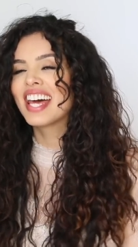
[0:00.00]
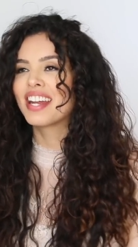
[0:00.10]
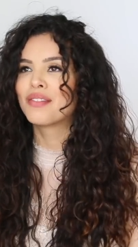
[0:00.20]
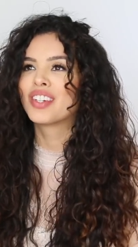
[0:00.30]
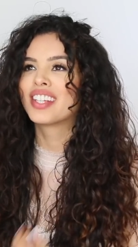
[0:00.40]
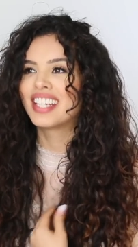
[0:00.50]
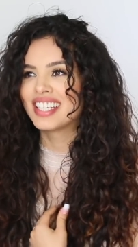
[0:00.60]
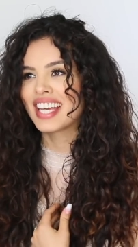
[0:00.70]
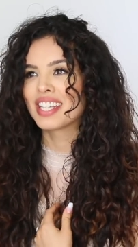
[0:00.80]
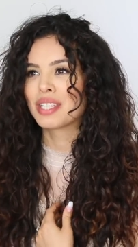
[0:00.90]
And I'm really
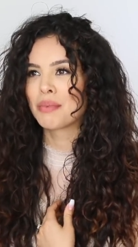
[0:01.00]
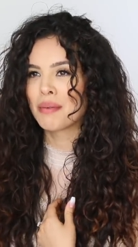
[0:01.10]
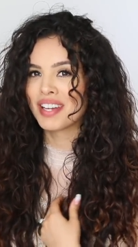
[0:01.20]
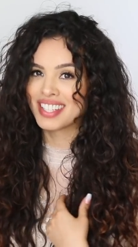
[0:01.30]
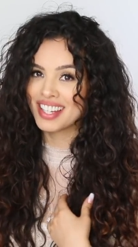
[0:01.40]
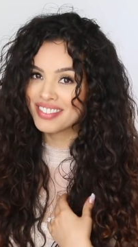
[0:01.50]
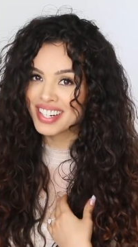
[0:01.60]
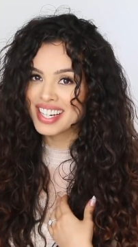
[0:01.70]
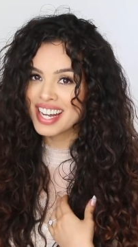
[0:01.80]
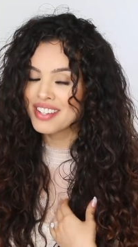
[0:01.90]
into ASMR myself
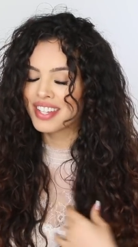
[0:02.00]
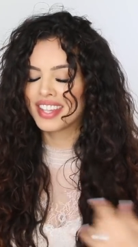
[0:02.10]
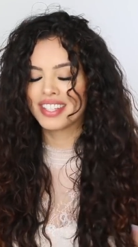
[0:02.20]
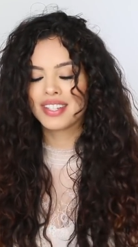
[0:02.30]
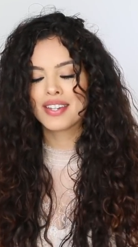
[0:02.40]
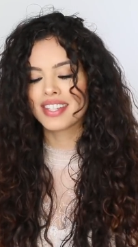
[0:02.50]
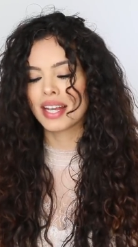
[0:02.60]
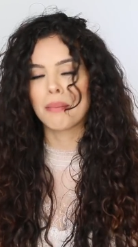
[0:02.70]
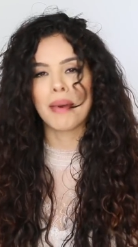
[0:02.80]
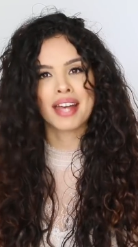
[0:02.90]
right now, so this is just
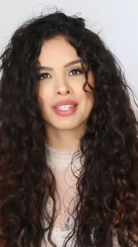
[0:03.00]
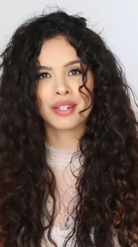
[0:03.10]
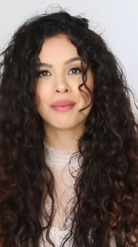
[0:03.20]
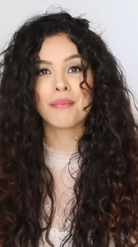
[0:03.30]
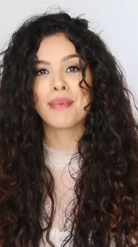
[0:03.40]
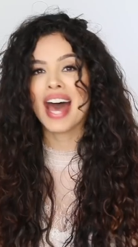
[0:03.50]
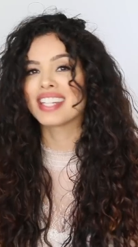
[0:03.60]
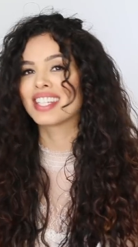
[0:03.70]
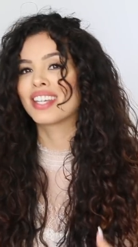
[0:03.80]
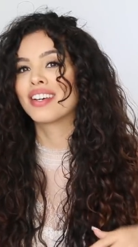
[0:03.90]
like a passion,
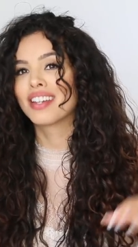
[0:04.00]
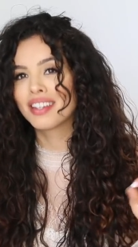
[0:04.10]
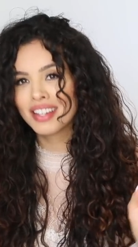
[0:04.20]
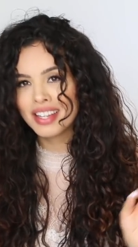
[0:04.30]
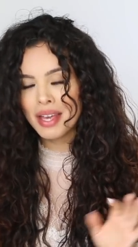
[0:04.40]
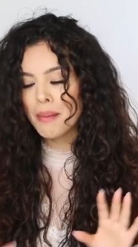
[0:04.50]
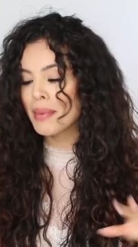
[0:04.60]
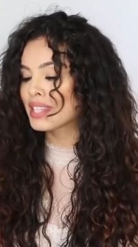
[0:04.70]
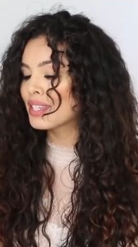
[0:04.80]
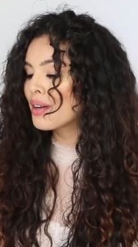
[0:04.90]
passion,
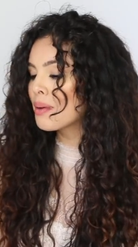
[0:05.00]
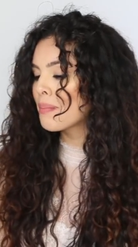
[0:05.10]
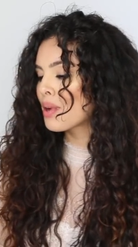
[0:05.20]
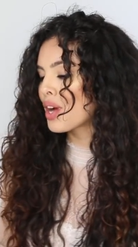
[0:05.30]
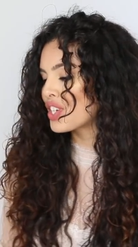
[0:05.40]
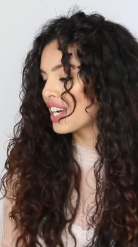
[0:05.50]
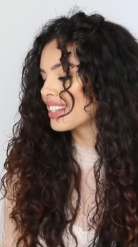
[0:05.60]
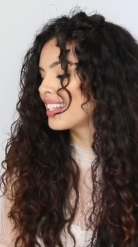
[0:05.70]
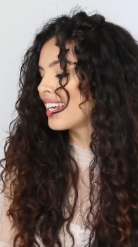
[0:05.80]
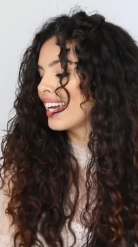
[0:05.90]
passion project.